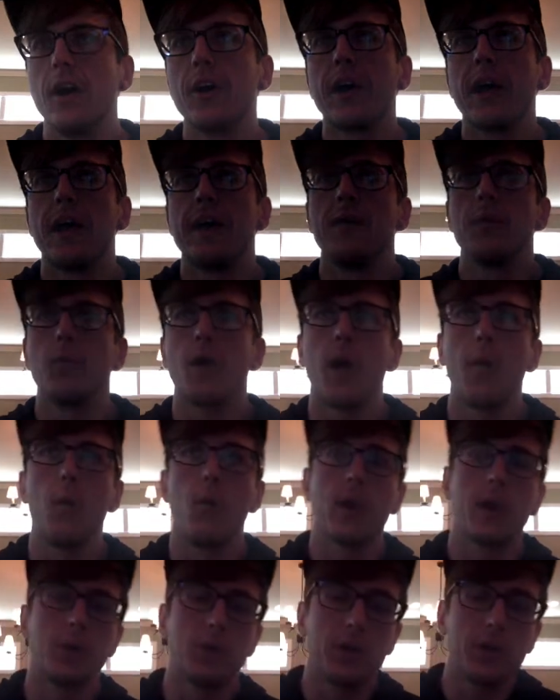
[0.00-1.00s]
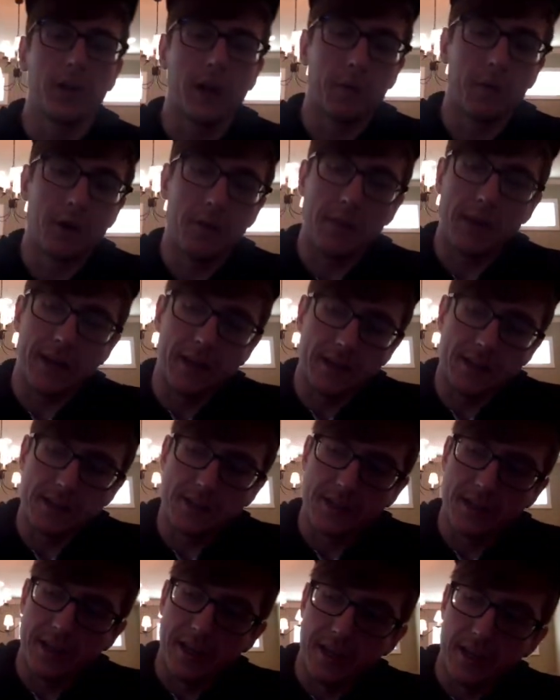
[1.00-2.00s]
okay, I want to make it
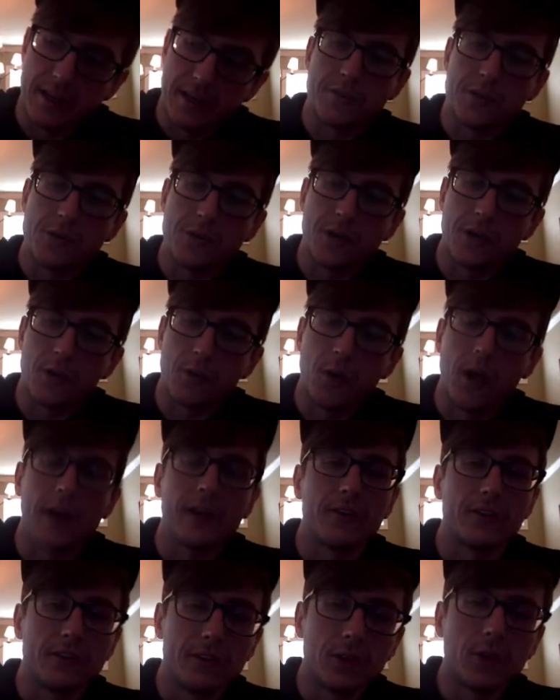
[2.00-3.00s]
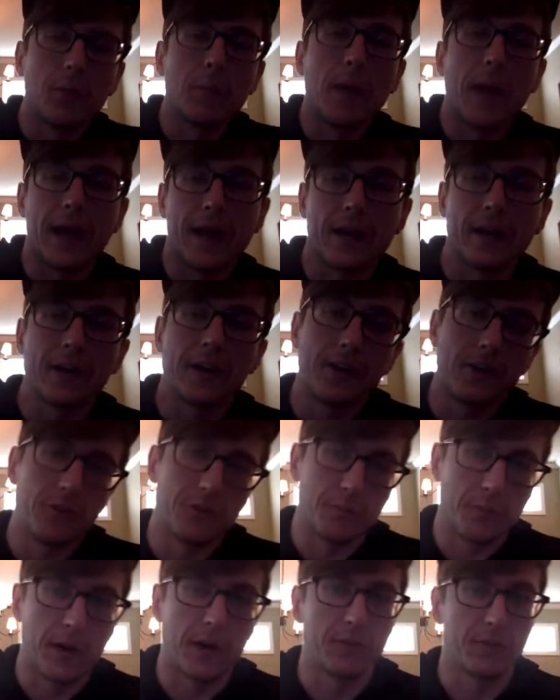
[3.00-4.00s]
so that you can write as little backend code
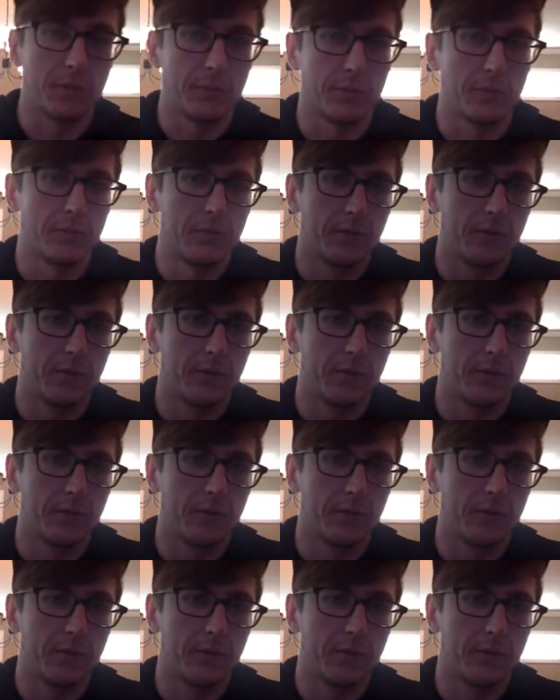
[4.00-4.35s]
as possible,